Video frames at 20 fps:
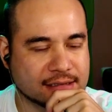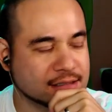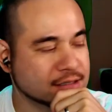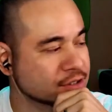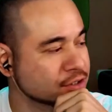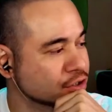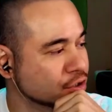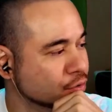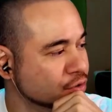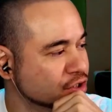
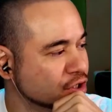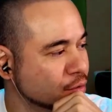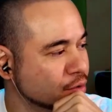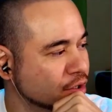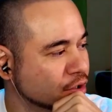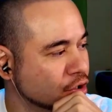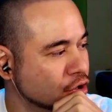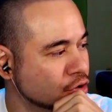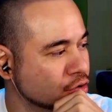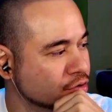So it's going
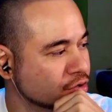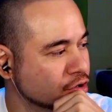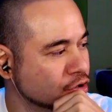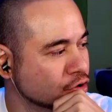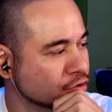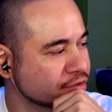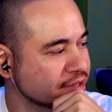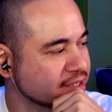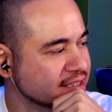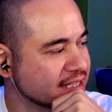
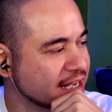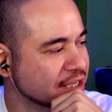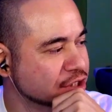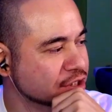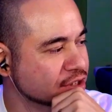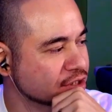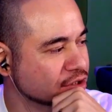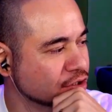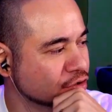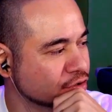along these
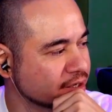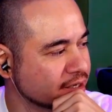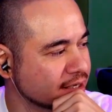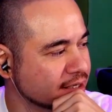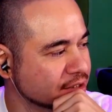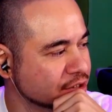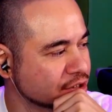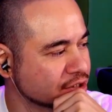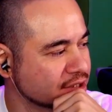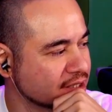edges along here,
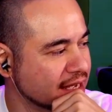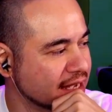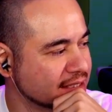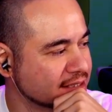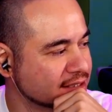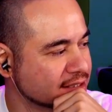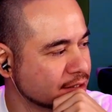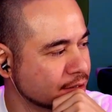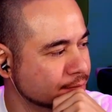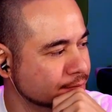just to add
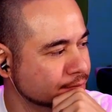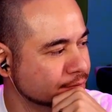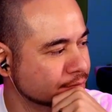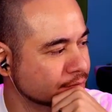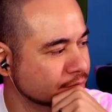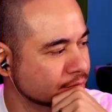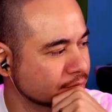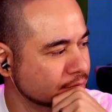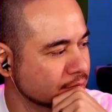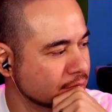some,
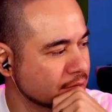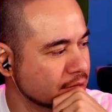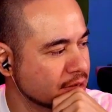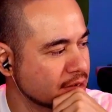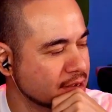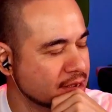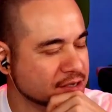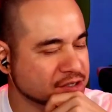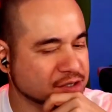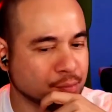
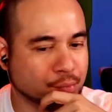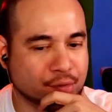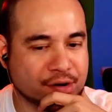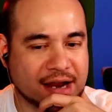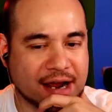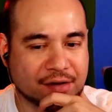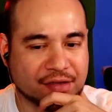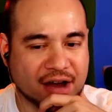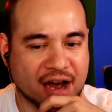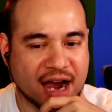to bring
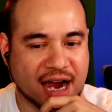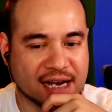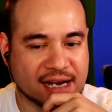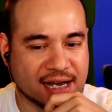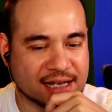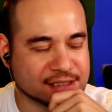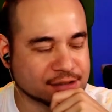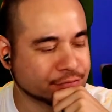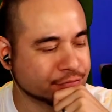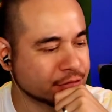out the
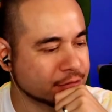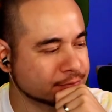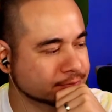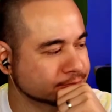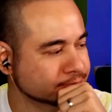highlights of them.